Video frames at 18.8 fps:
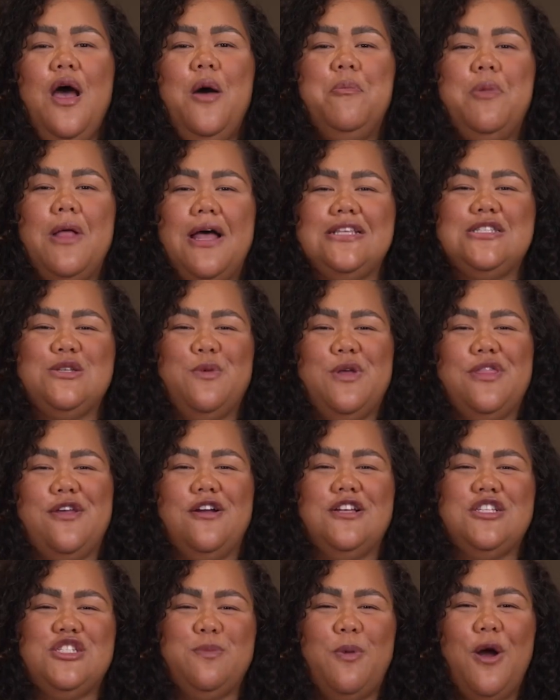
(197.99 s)
Plus, with our
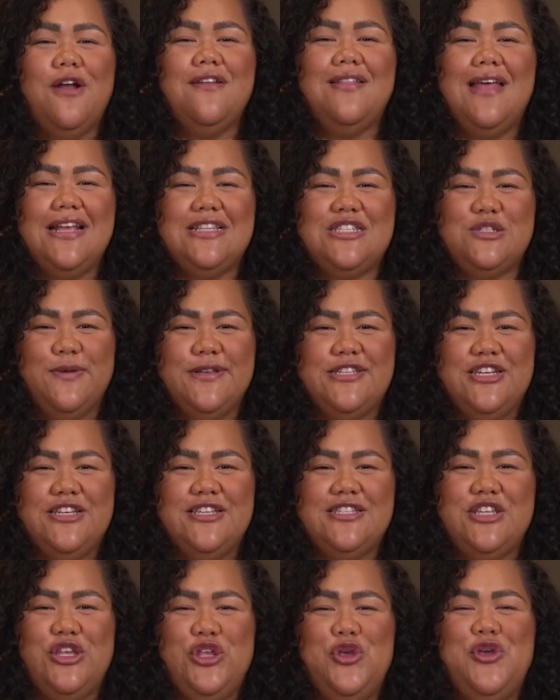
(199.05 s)
smart light
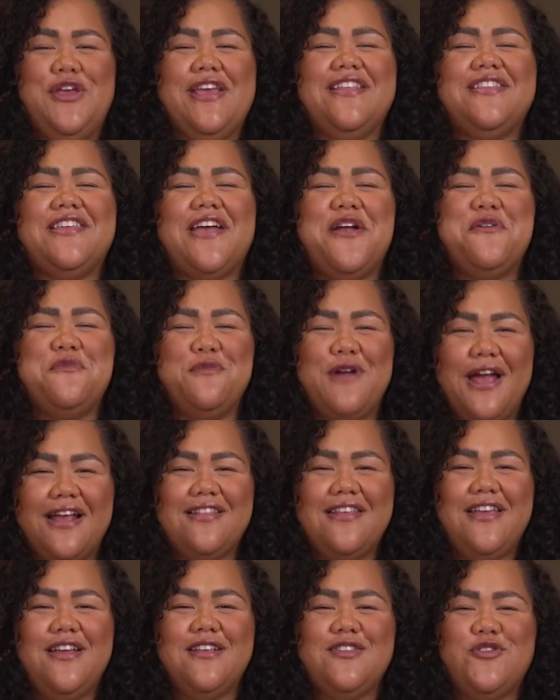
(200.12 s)
switches, you can
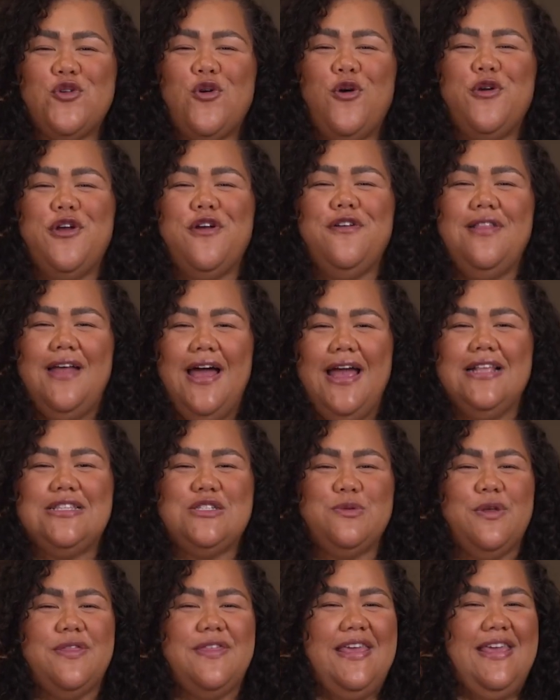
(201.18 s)
directly control your lights
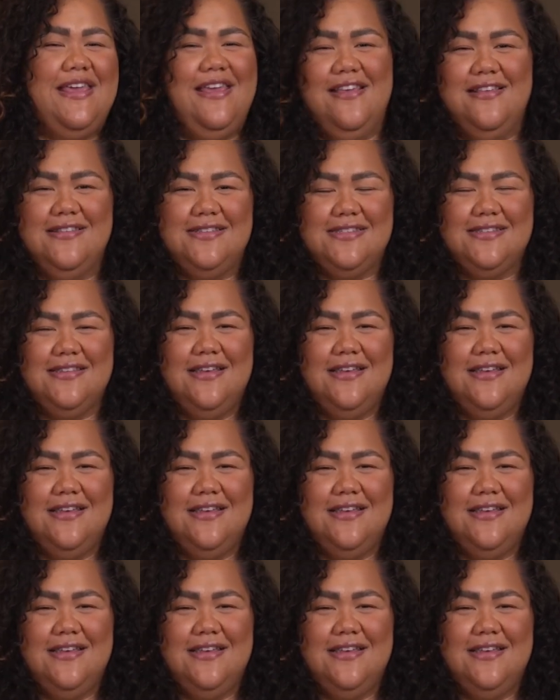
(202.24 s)
with ease.